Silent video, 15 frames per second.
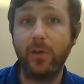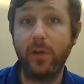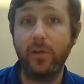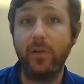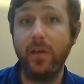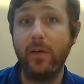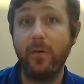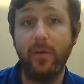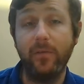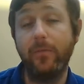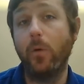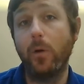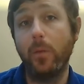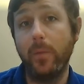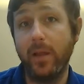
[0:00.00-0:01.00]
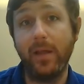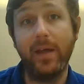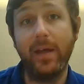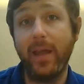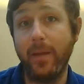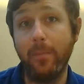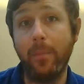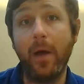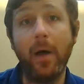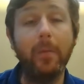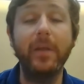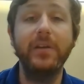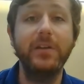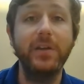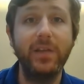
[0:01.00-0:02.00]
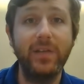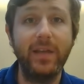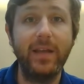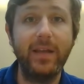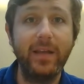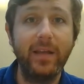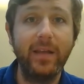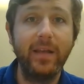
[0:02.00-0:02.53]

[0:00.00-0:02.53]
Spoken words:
our secret formula and publishes it.